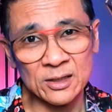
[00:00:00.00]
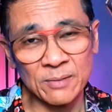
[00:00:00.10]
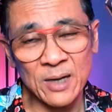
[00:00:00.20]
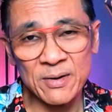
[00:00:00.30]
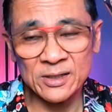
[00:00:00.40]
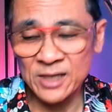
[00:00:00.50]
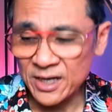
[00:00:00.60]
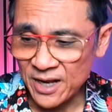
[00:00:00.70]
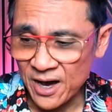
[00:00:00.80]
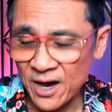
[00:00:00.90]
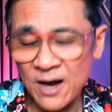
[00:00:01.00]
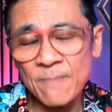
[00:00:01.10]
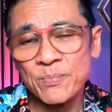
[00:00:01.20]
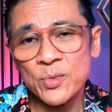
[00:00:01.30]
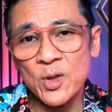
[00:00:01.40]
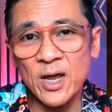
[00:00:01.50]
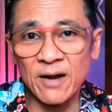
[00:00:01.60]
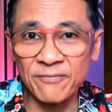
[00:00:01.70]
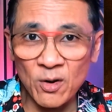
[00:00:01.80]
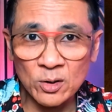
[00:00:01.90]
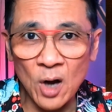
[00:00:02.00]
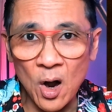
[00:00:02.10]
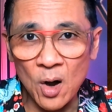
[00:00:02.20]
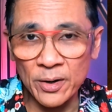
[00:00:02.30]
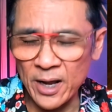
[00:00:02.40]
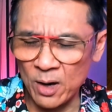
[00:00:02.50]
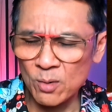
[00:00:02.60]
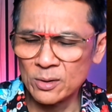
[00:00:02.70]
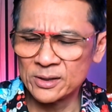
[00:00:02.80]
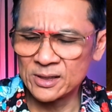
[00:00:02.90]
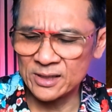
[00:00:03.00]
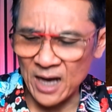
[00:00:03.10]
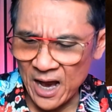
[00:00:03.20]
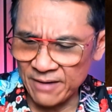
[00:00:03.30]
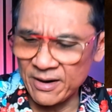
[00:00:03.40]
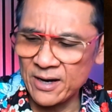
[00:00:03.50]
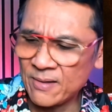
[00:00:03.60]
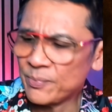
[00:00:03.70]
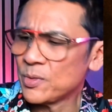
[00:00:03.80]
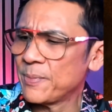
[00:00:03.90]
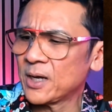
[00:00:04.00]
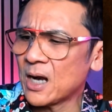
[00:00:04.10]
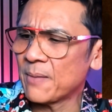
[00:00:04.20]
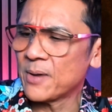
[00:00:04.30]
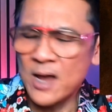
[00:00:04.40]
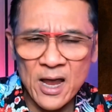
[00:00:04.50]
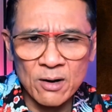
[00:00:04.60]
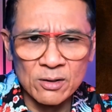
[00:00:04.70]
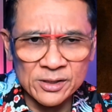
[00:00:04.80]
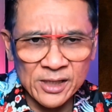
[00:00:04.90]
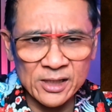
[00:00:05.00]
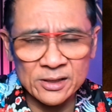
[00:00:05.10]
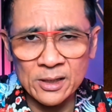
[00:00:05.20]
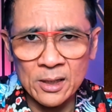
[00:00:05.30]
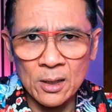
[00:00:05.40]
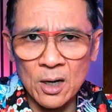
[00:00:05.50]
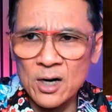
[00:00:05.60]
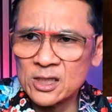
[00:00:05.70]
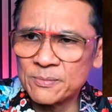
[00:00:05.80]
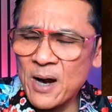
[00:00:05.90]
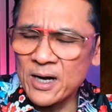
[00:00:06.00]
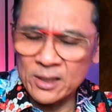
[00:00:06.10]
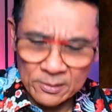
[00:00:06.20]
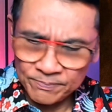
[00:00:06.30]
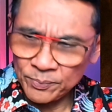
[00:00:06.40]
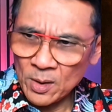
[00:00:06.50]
Sometimes you're sitting there, you get a phone call. You're like, who is this guy, right? Pick it up. Hey, who is this? Oh, it's Mike.